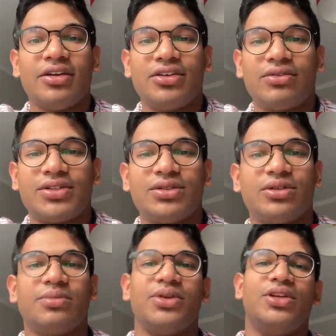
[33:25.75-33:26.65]
Do Russell
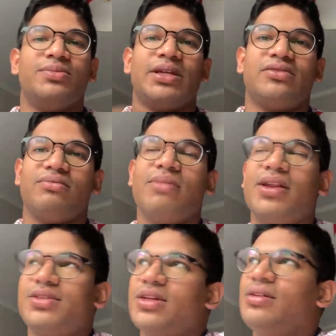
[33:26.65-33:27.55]
Group unis matter for
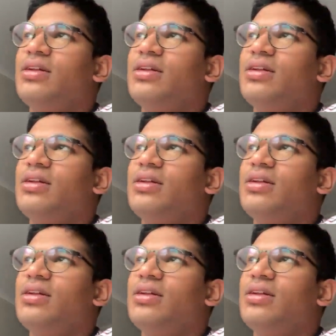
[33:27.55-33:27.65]
medicine?